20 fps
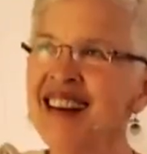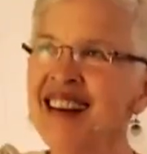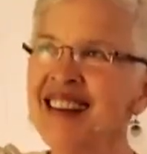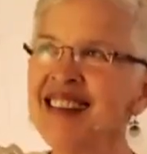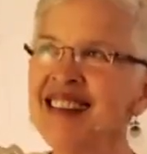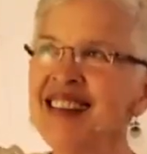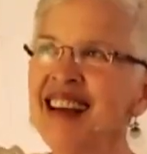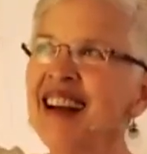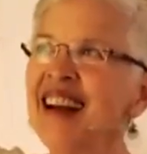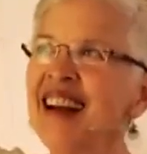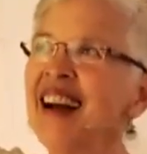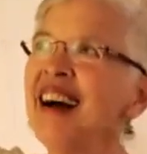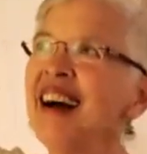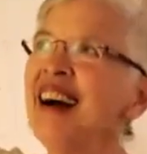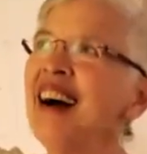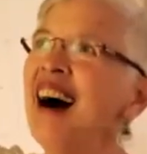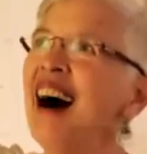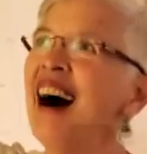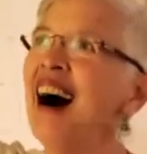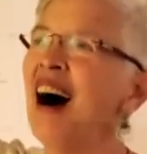saying,
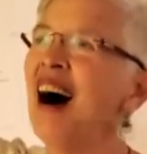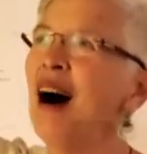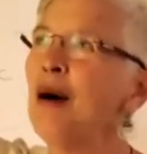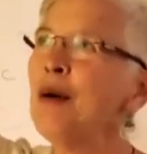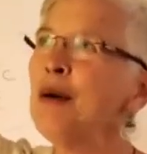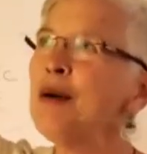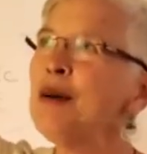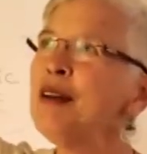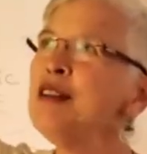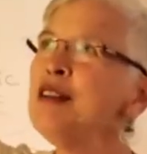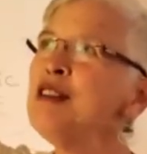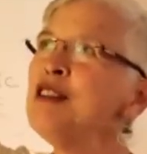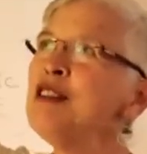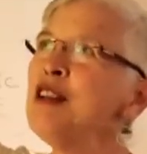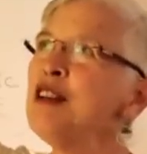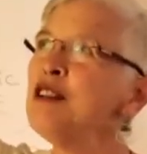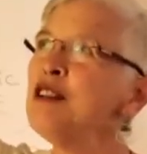how does the